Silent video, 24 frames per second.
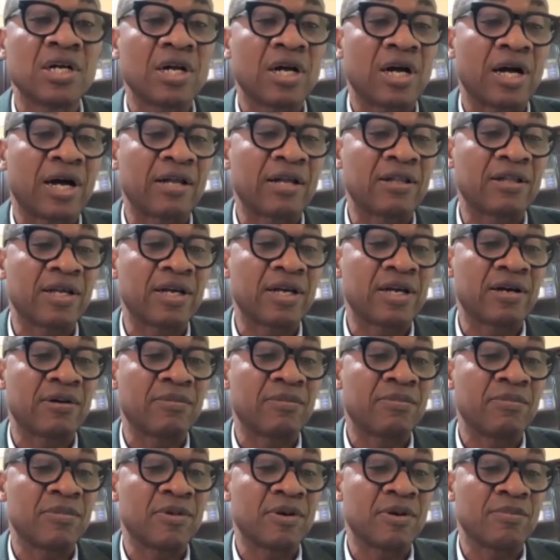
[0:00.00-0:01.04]
And
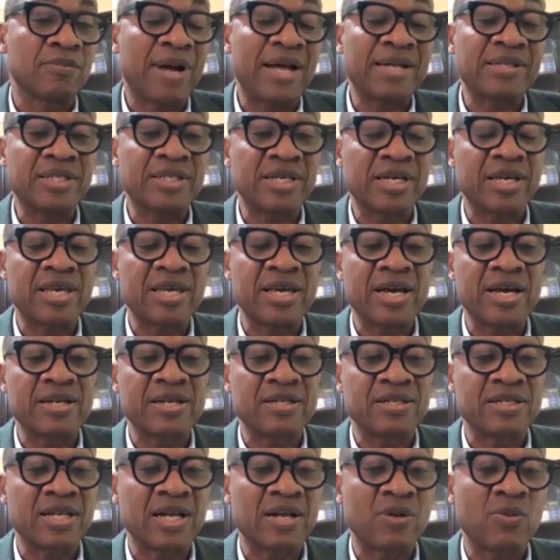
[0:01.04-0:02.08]
my take here is
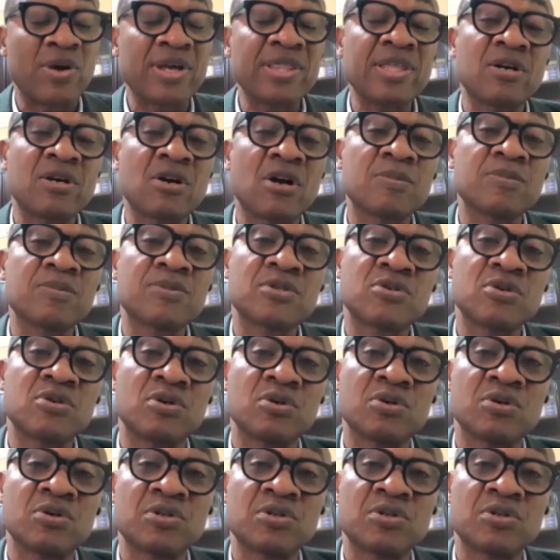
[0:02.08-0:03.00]
that when it comes to